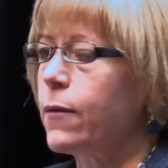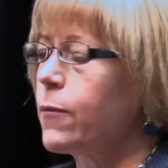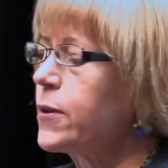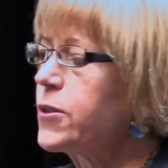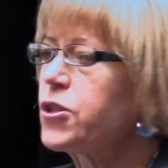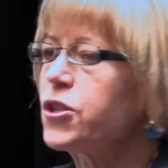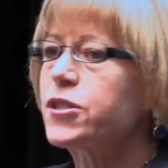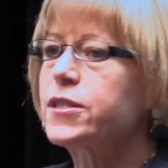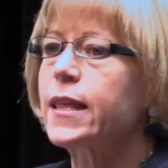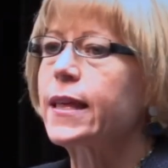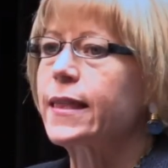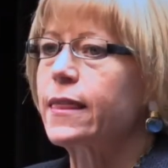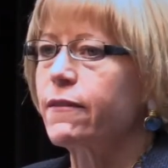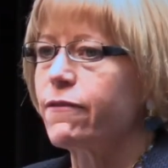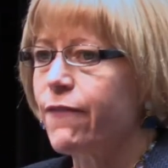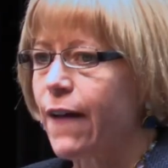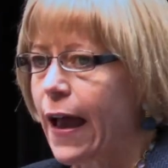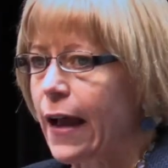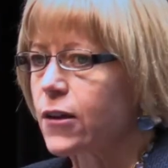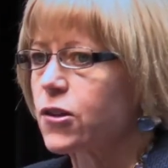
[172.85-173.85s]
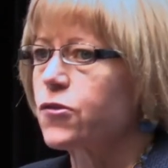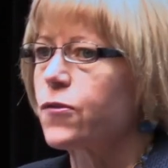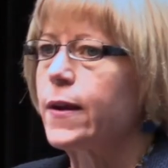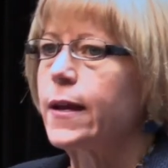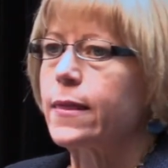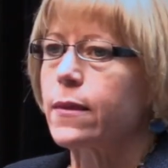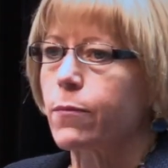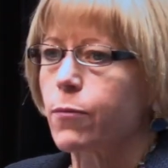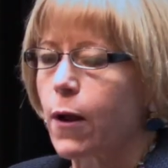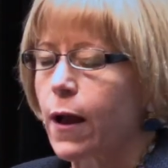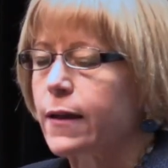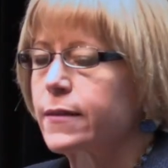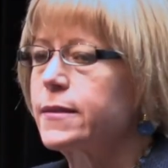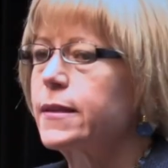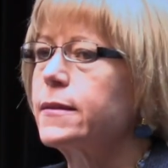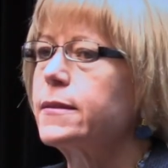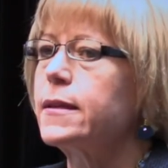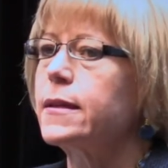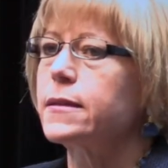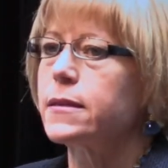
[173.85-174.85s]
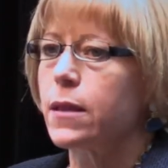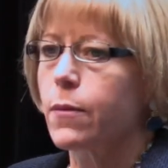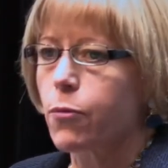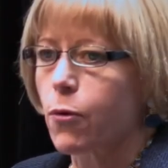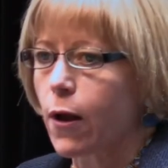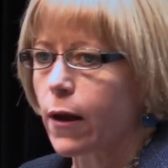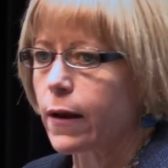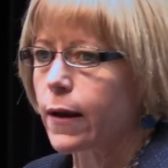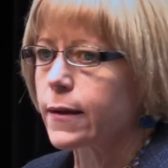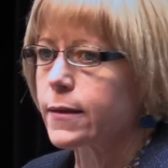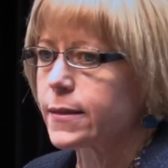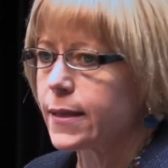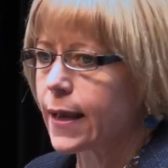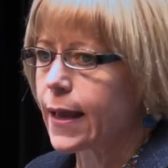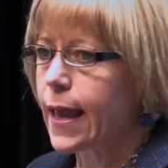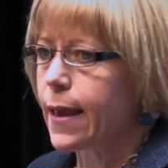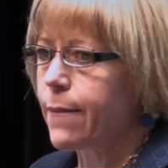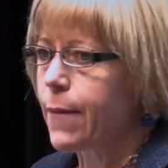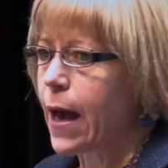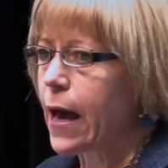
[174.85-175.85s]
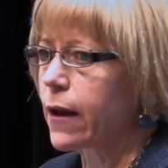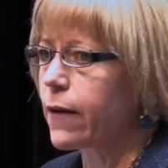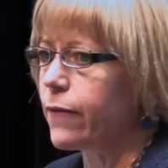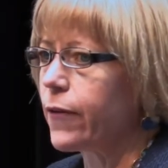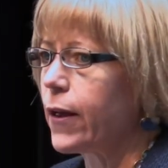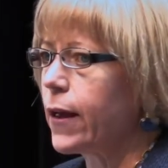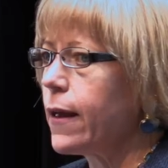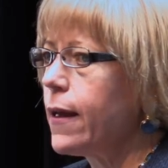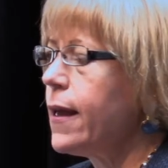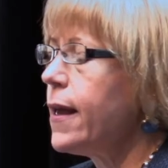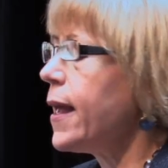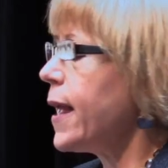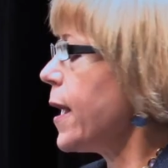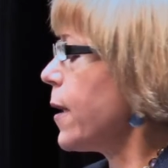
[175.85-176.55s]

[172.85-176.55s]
It wasn't just like the factory and the processes and the products that came out of it.